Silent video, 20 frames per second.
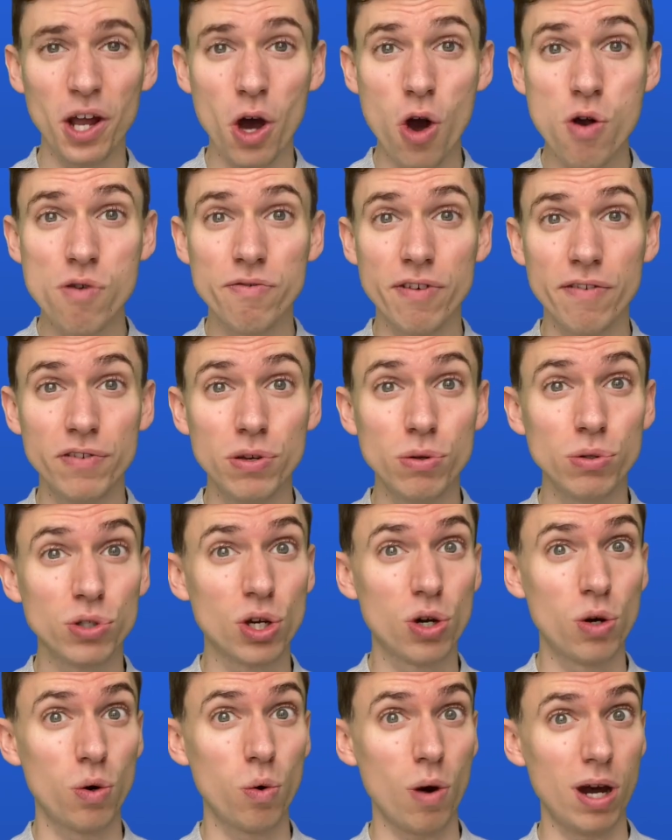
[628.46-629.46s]
overviews
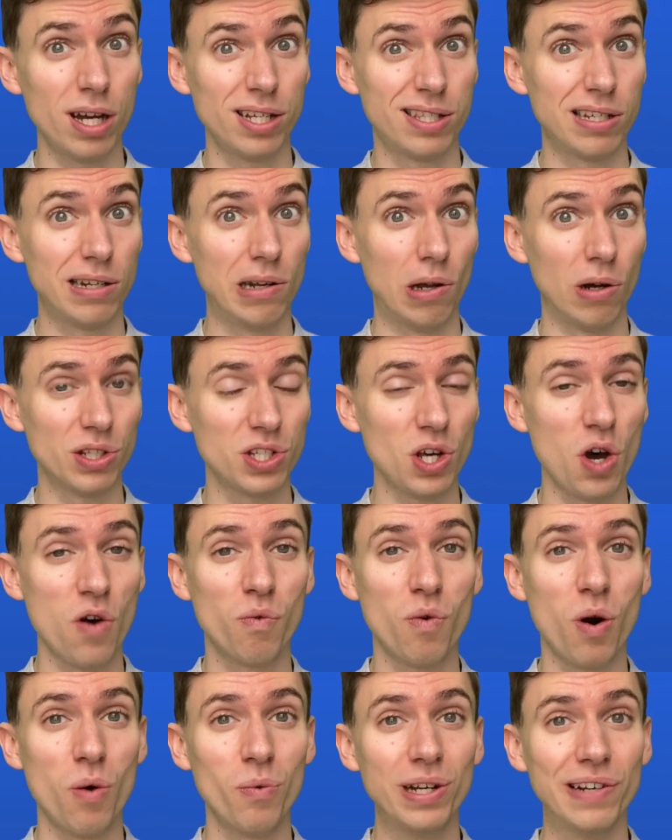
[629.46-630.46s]
quite a lot of
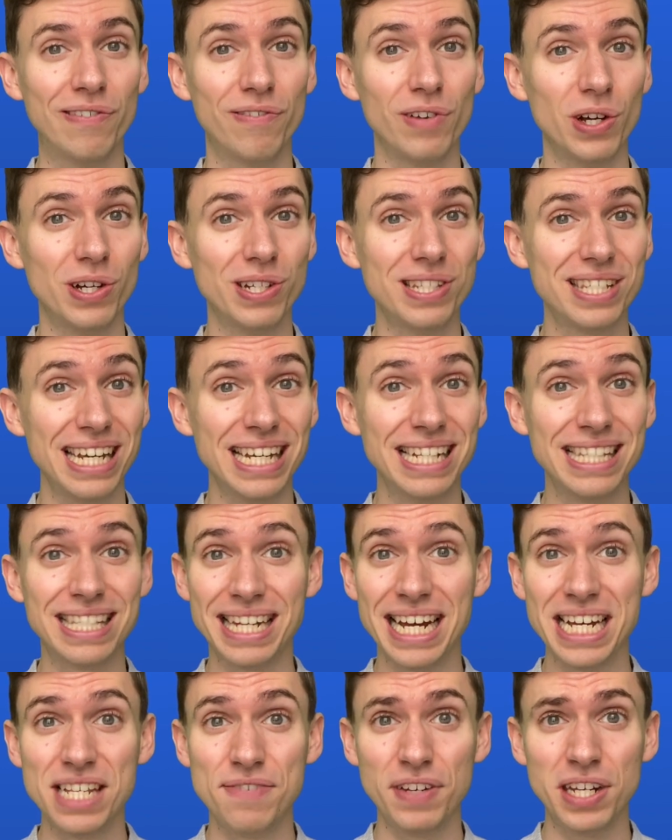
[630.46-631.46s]
what we've learnt in
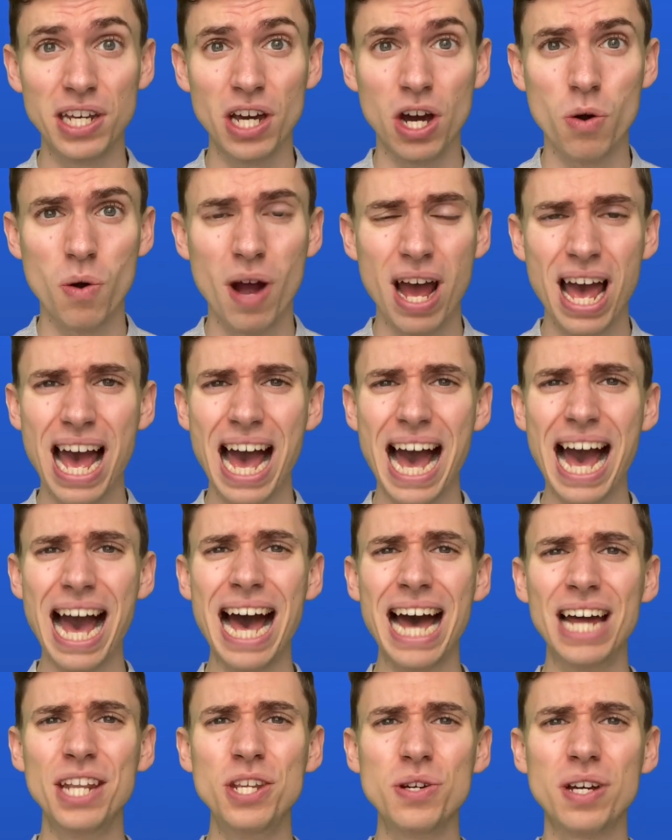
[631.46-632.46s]
today's video.
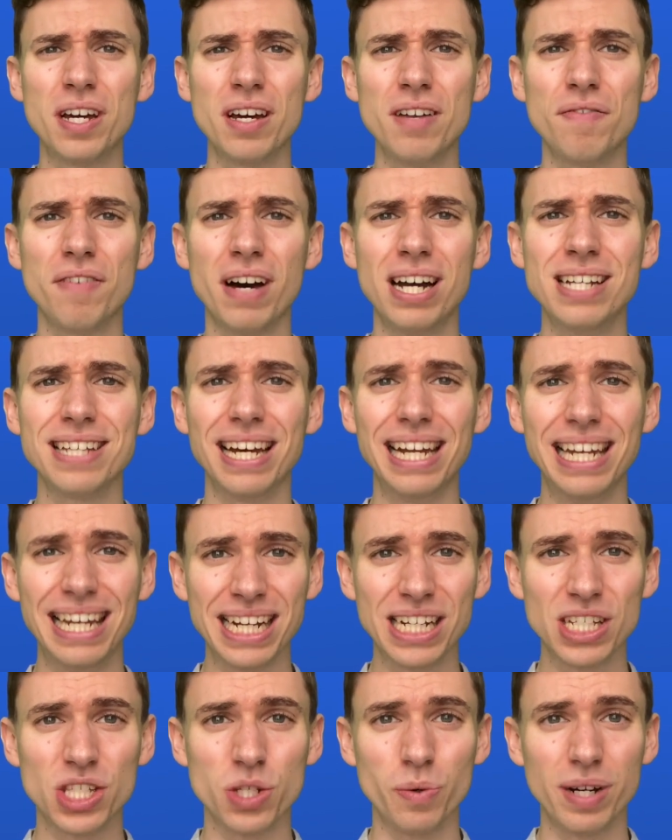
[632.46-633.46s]
And you can find a
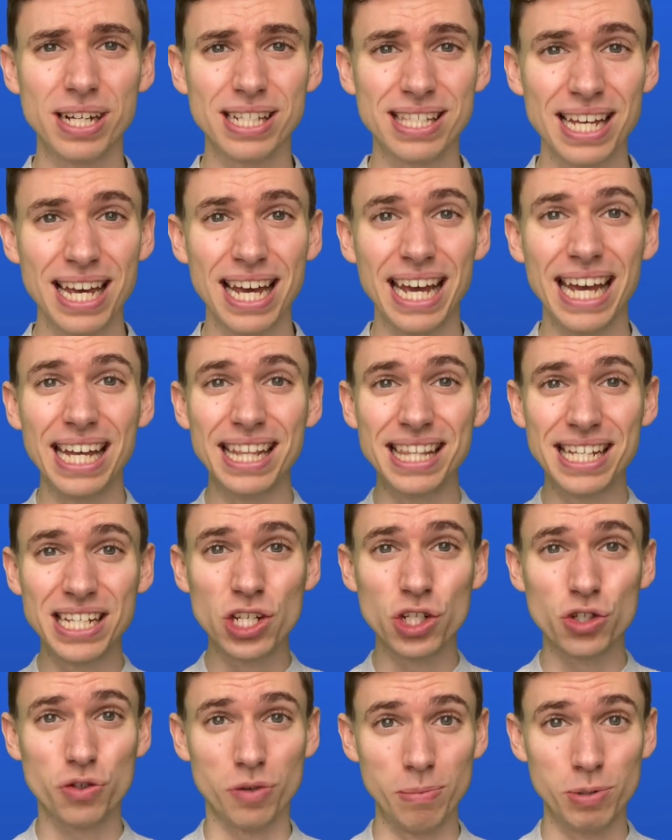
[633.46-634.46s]
link to it in the
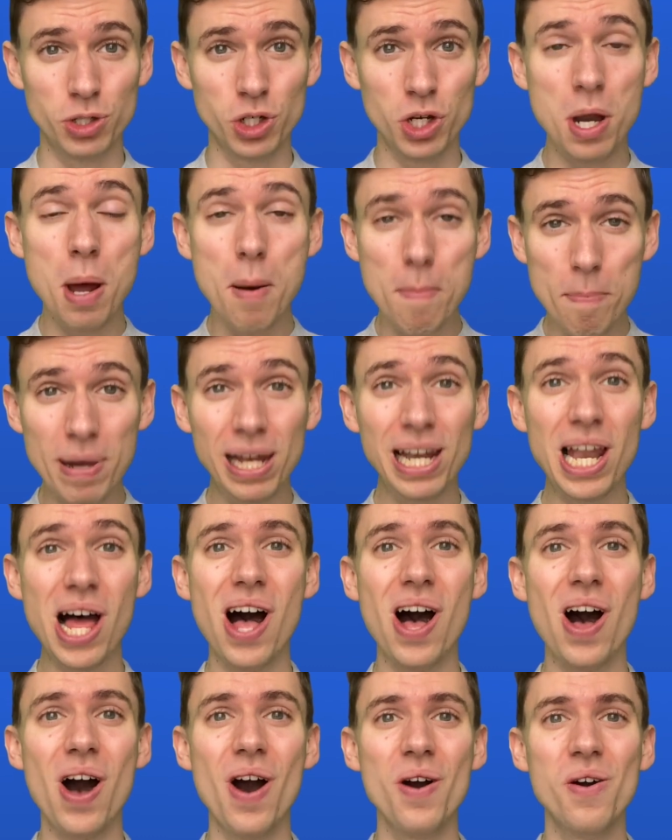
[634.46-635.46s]
description
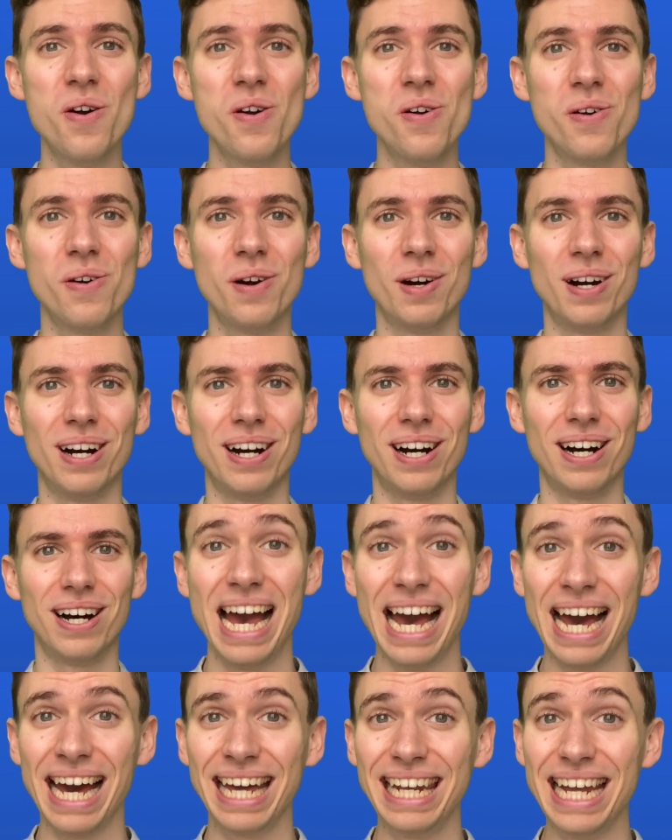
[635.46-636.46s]
below.
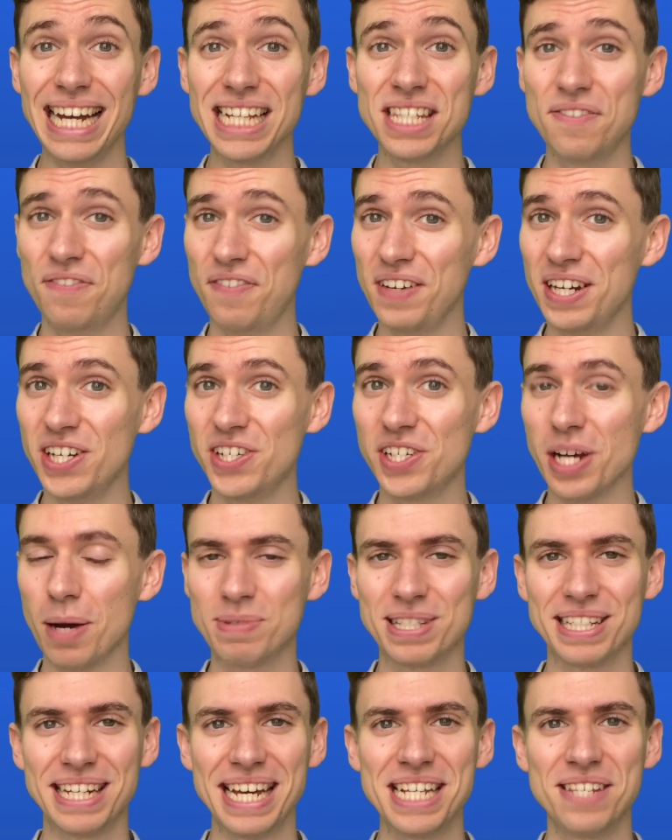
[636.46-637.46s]
And let's finish up
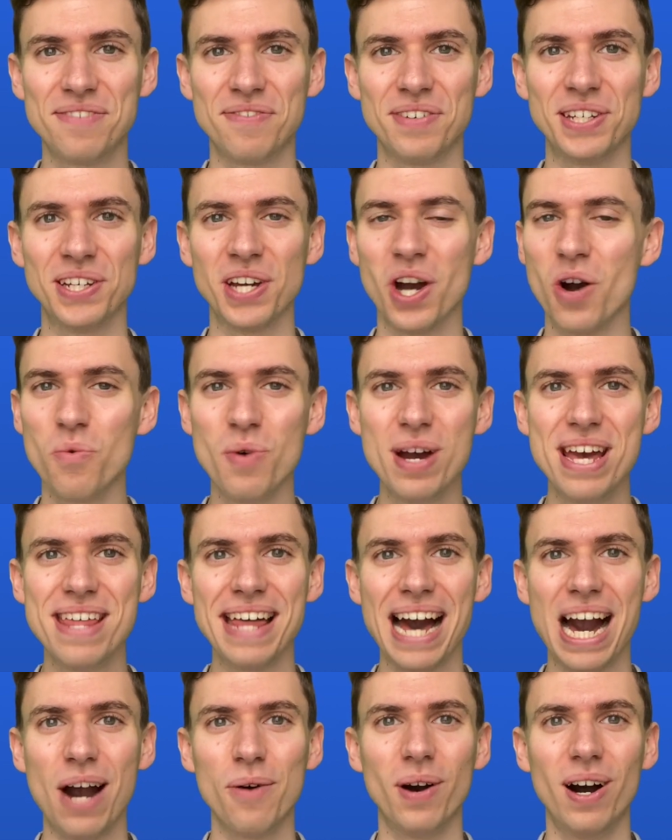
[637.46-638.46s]
today's video with
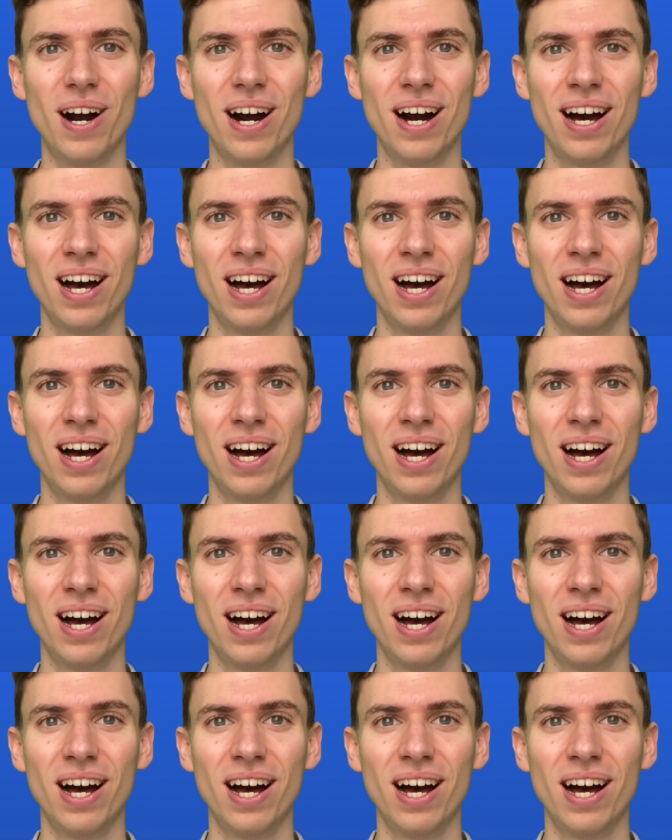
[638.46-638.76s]
our